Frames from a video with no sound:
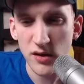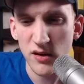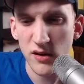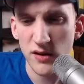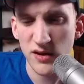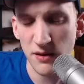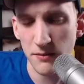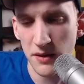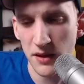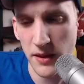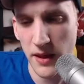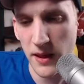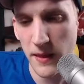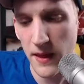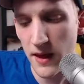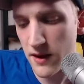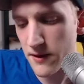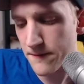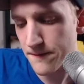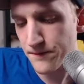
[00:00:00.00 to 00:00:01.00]
something like
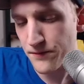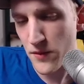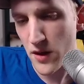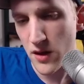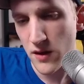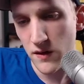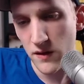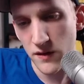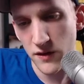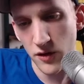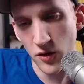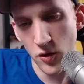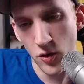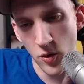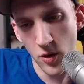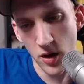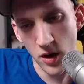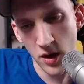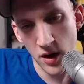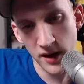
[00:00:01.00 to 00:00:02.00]
that.
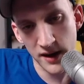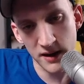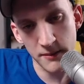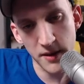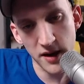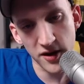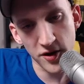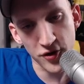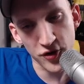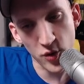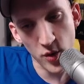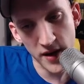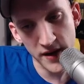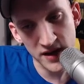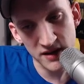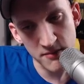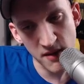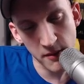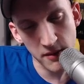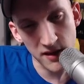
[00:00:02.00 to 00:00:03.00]
So going to bet here
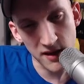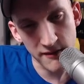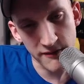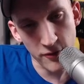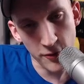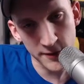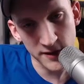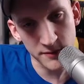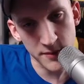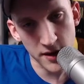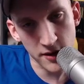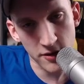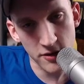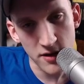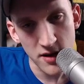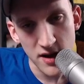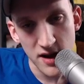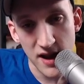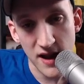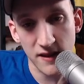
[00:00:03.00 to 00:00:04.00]
twice. Maybe he folds better.
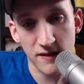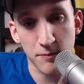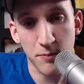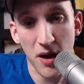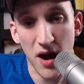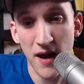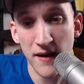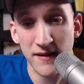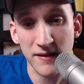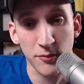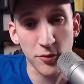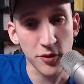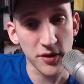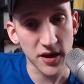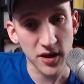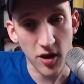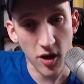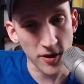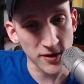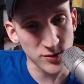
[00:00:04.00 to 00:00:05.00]
It's possible
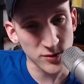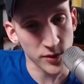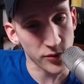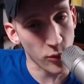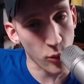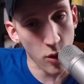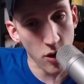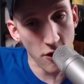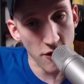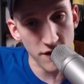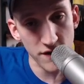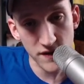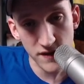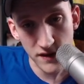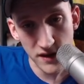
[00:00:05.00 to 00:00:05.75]
he calls with worse.